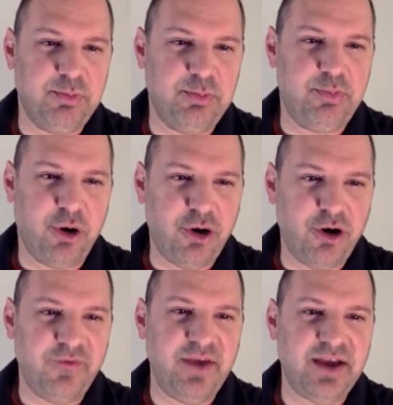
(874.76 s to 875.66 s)

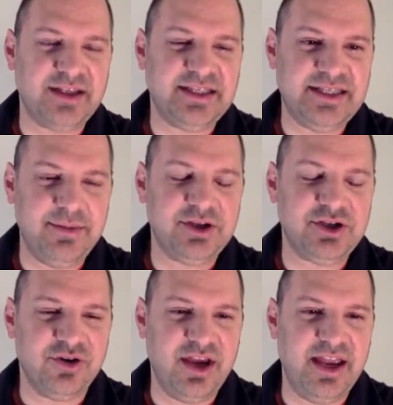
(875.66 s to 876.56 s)
perfect
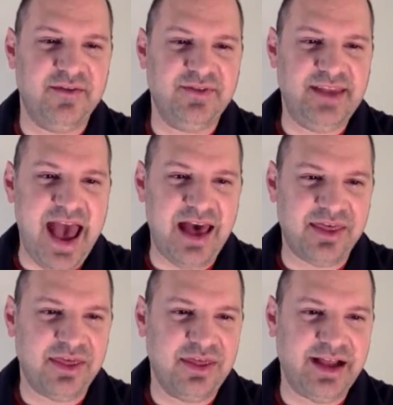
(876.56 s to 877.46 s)
symmetry of
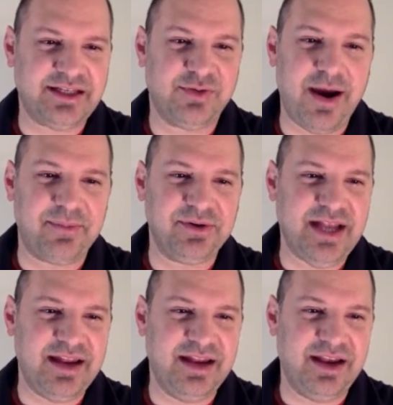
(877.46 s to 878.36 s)
depth that's
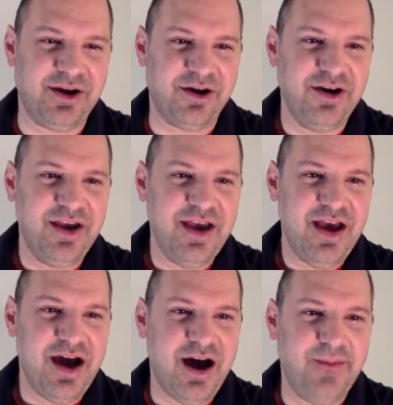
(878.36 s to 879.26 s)
represented here.
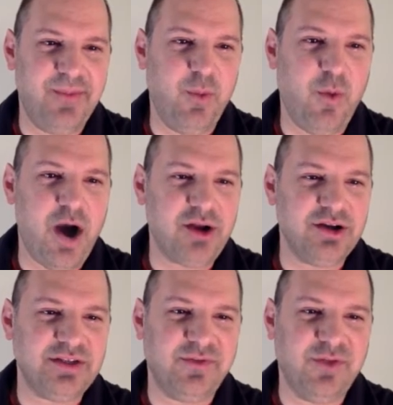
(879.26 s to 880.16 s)
The water
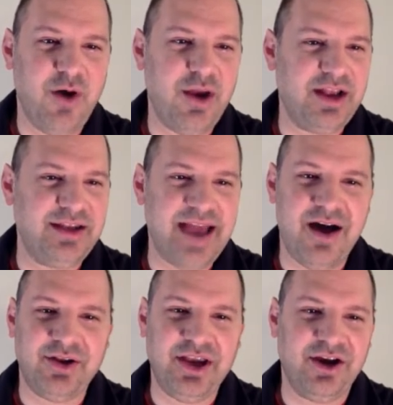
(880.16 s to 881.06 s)
is flowing
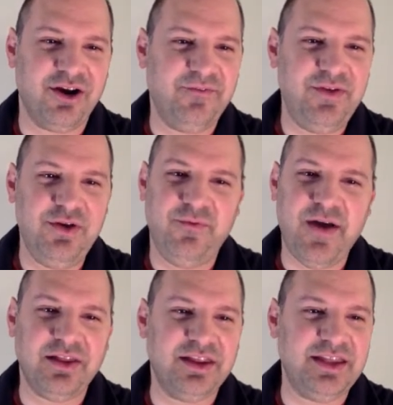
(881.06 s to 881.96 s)
down here. If you
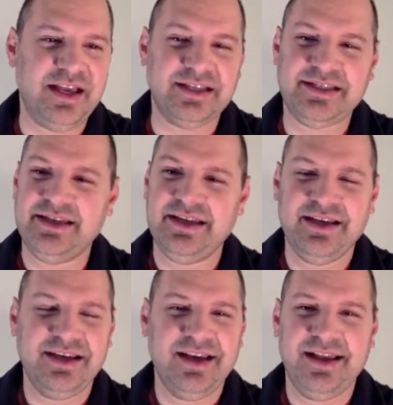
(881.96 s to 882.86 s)
fell in this,
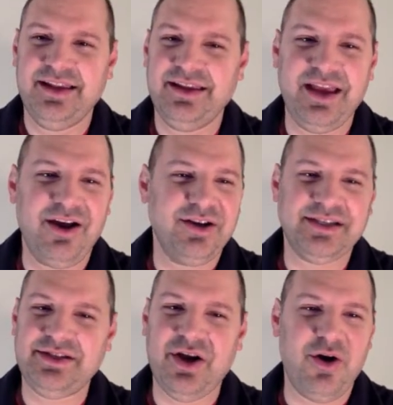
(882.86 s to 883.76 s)
there
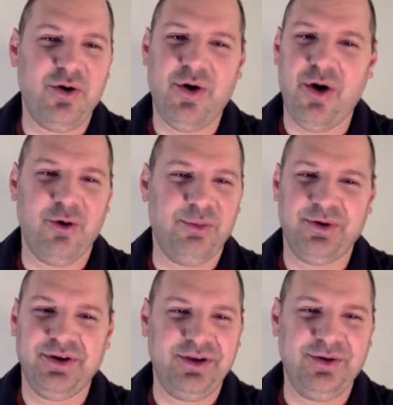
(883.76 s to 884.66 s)
is no hope.
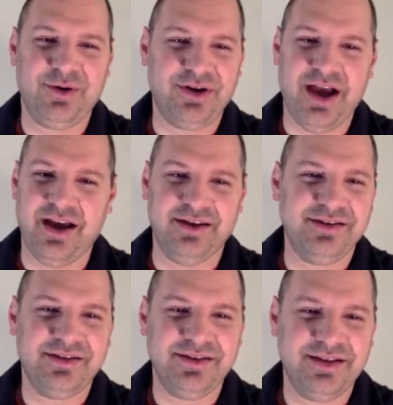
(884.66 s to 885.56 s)
You are done.
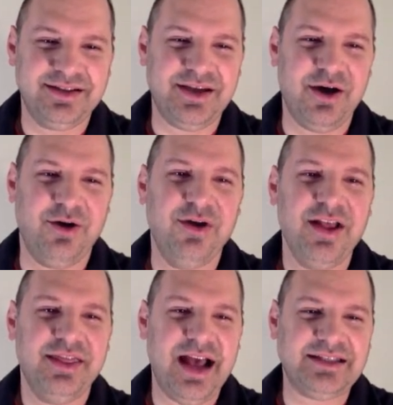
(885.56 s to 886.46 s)
So
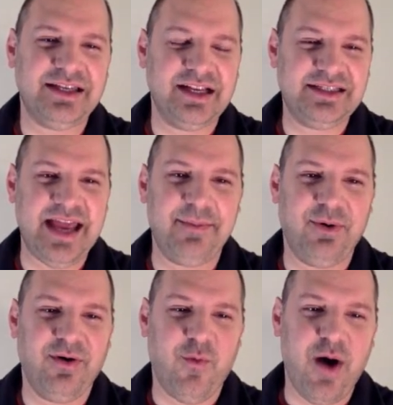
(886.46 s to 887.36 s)
that's an
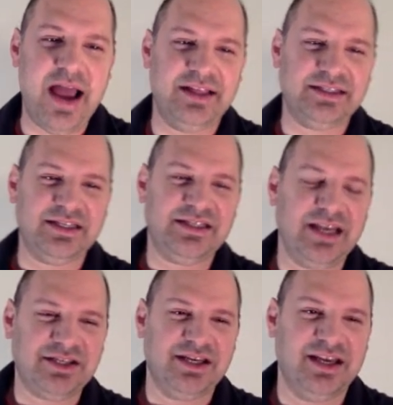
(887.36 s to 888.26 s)
example of why this is
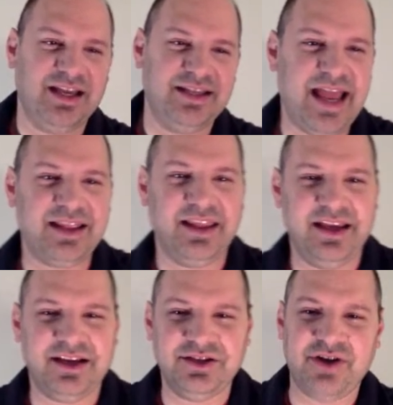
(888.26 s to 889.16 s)
such a
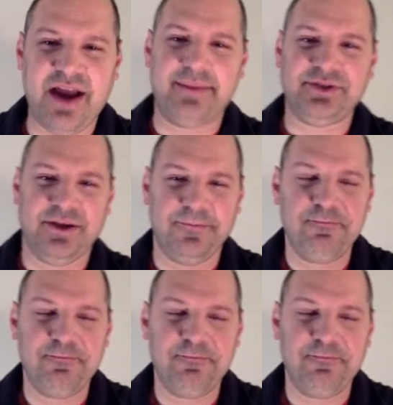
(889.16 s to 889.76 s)
deadly contraption.